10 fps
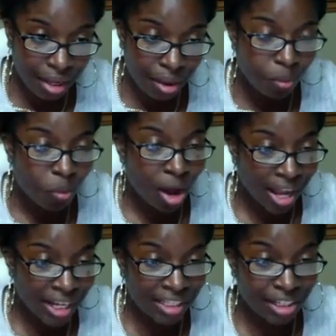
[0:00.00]
Why
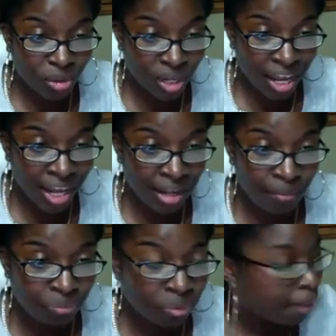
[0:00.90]
is it okay?
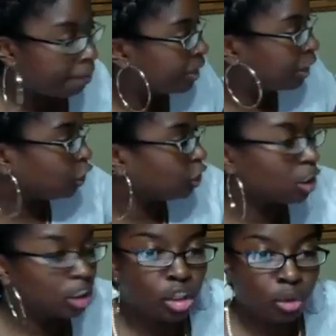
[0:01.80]
Because you're
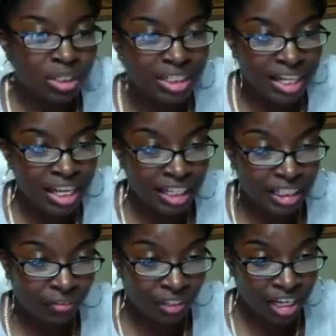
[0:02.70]
going to know what's in that
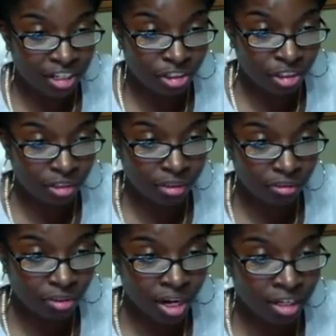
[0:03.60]
classification,
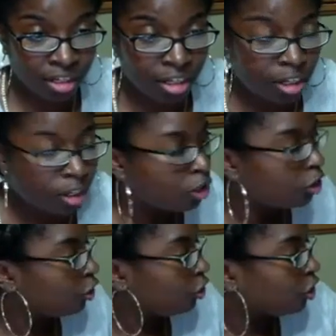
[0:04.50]
right?
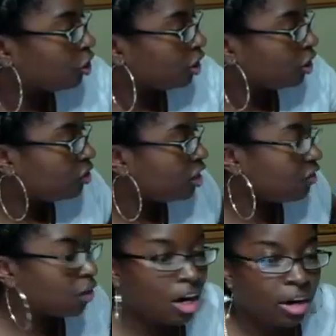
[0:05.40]
You
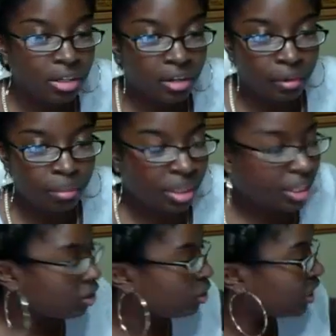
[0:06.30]
never heard of it, but
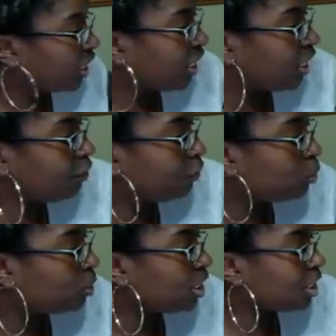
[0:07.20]
they're going to give you
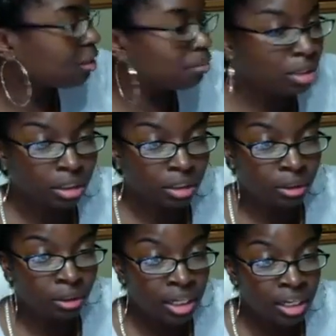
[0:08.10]

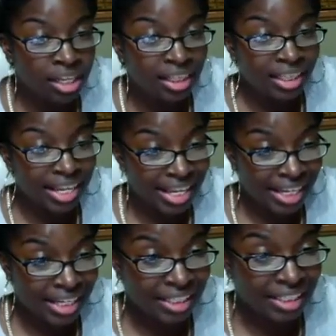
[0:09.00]
similar
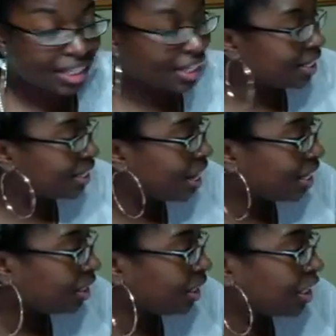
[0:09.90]
things inside
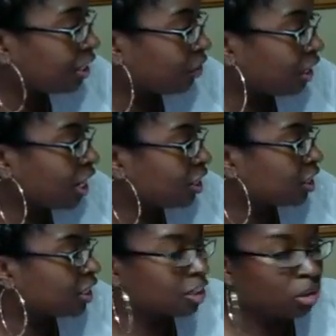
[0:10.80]
the
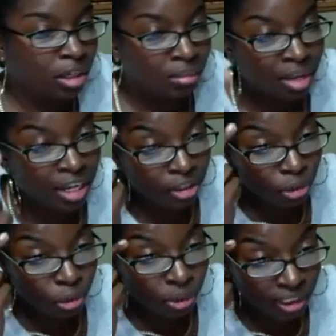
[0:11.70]
classification that's going to make you
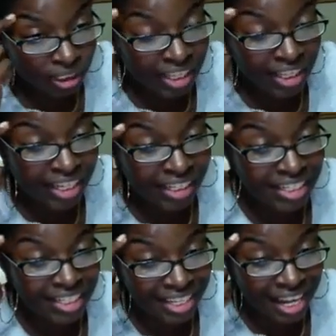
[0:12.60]
critically think and
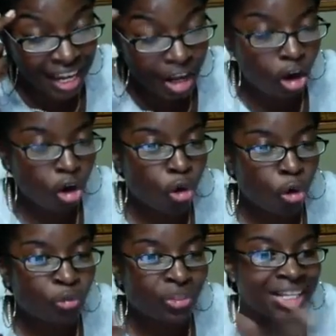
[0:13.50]
say,
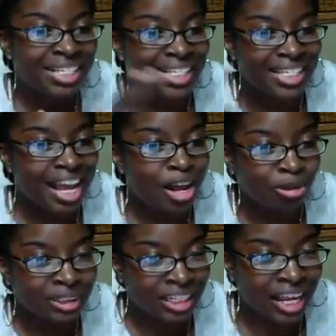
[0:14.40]
oh, this
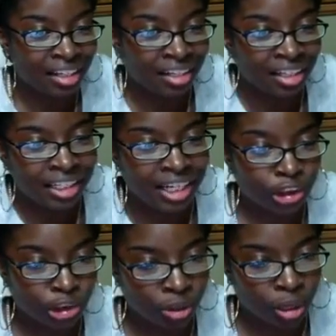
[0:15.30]
sounds like a
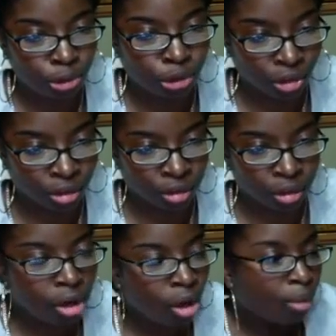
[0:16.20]
cholesterol drug
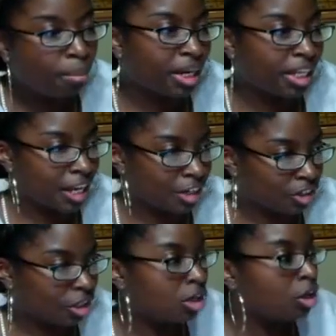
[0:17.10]

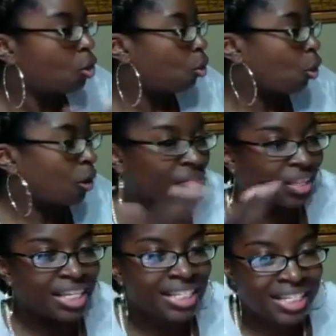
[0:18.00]
medication, or
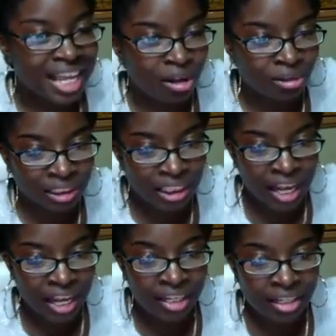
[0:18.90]
this sounds
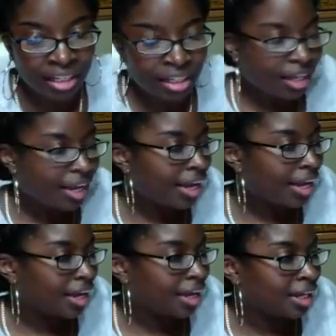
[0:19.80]
like
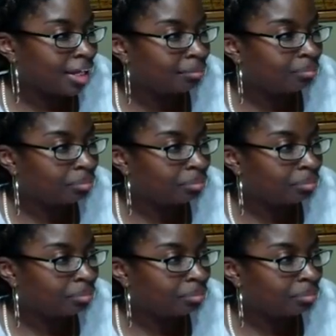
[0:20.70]
a